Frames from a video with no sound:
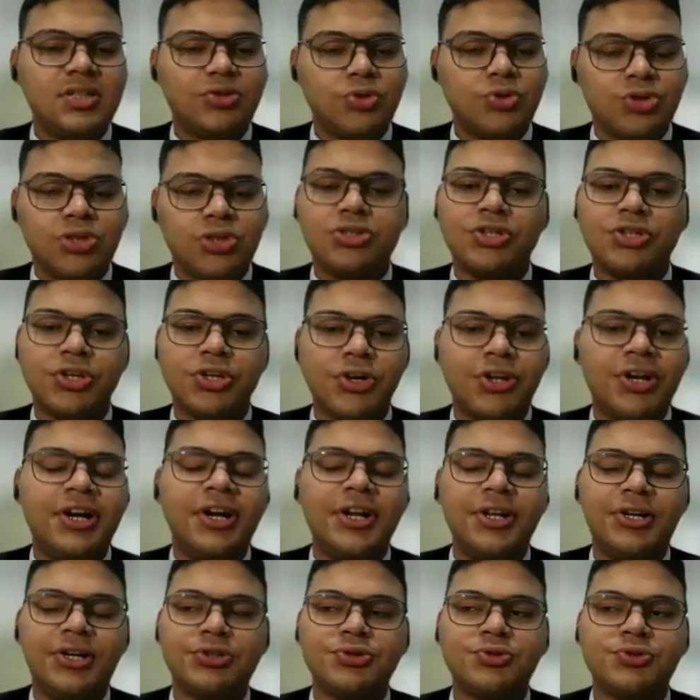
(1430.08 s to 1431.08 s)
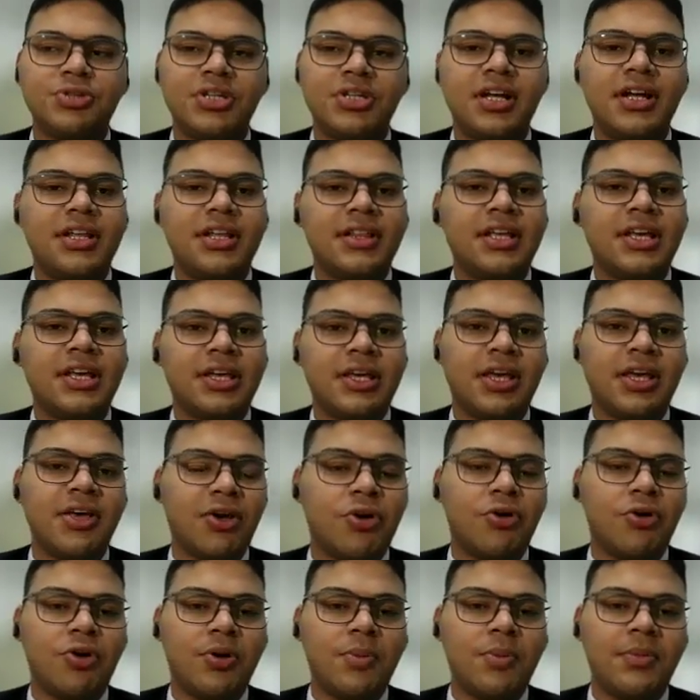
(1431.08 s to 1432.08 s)
first is the social security issue that in the
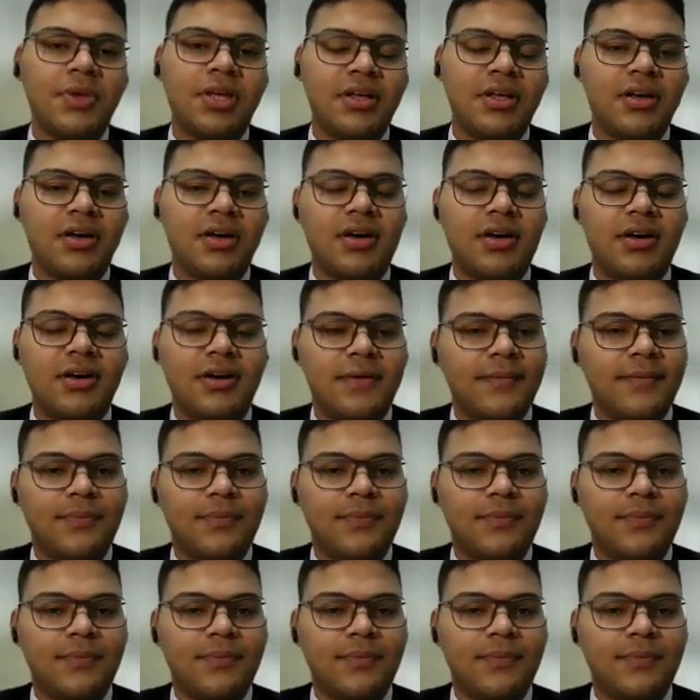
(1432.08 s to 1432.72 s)
gig economy,